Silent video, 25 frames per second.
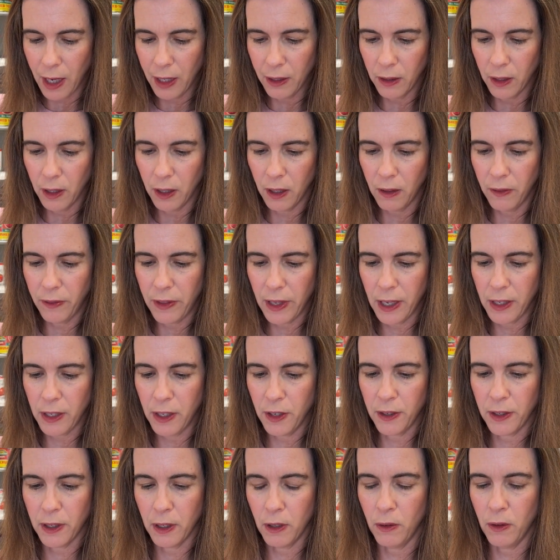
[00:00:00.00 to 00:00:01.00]
love that
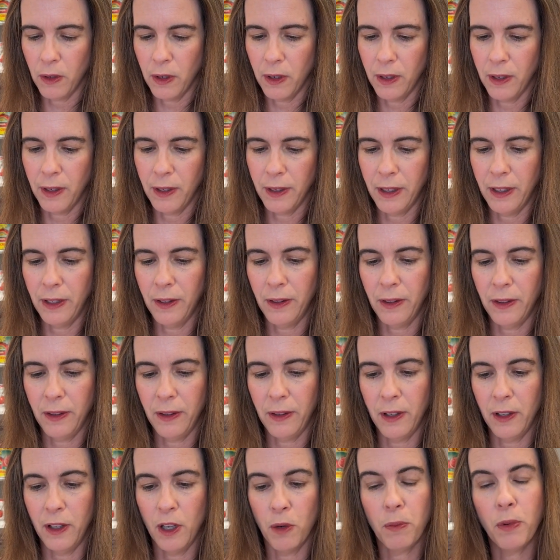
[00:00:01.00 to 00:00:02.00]
you can,
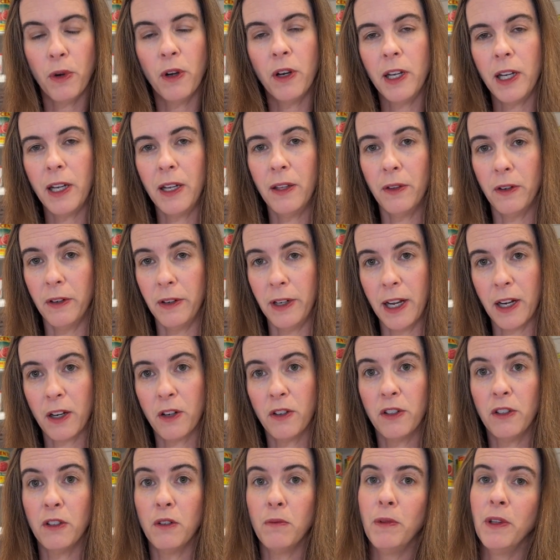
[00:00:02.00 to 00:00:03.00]
they're pretty, they're
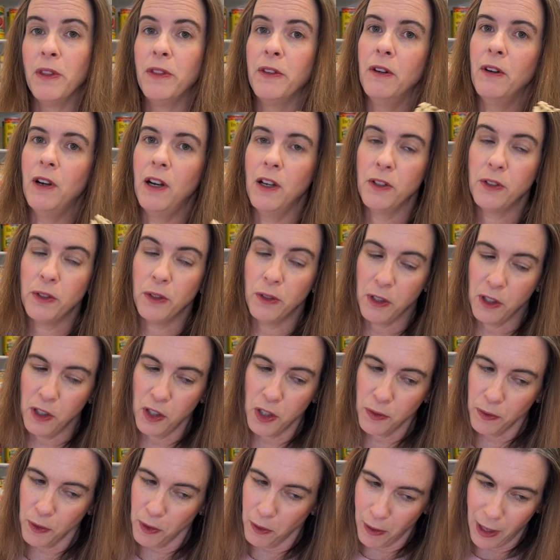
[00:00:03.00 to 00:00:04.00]
decorative, but they're also
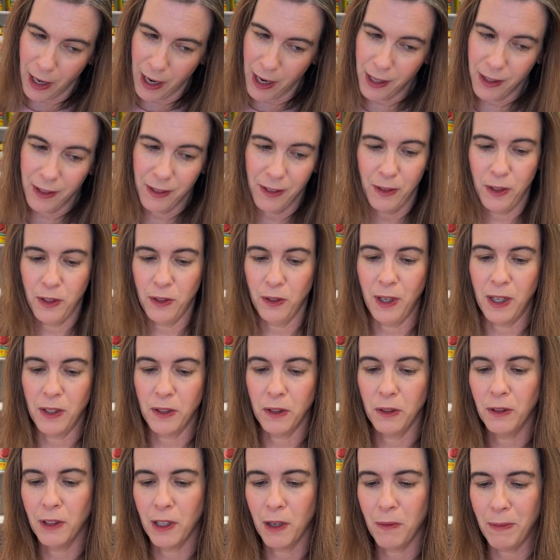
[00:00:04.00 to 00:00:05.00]
useful, right? So I
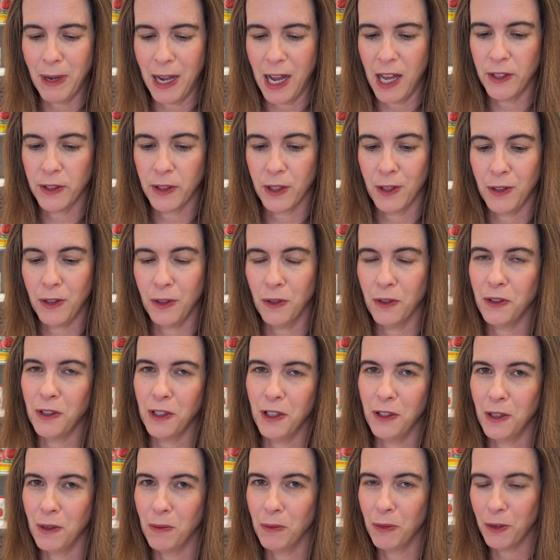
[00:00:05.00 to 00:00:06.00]
do love baskets. You'll
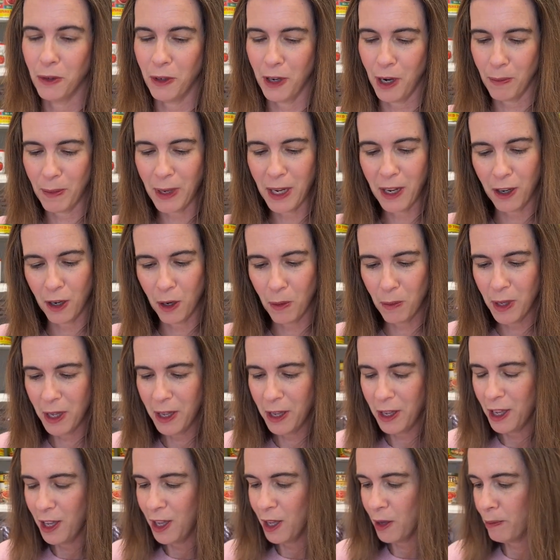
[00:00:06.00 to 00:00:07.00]
see them throughout my home,
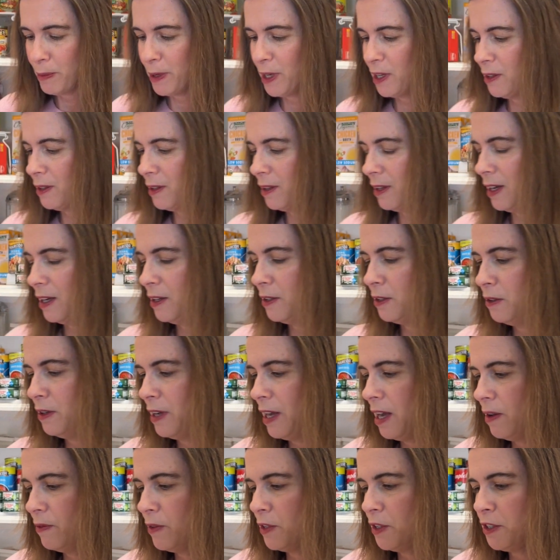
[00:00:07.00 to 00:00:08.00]
but I do
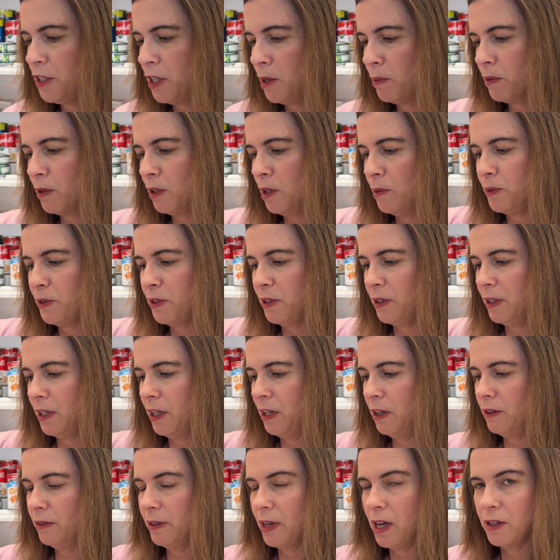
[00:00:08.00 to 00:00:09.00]
have the chip clips in
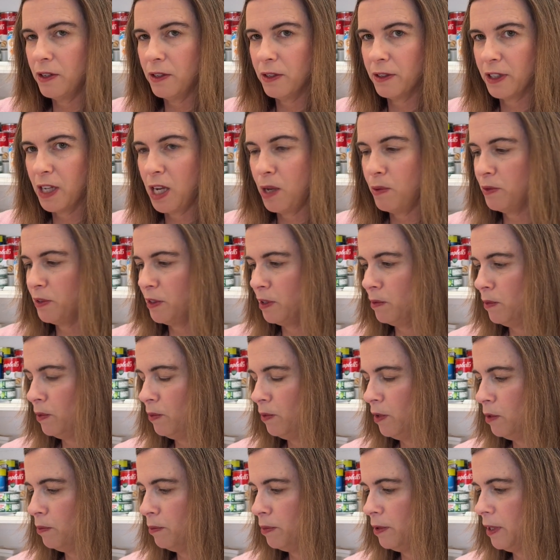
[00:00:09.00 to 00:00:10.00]
here, and that just keeps them in
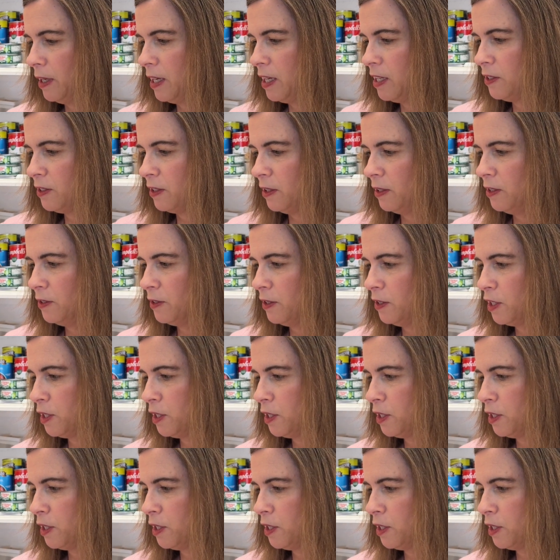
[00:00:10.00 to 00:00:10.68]
one place. And this is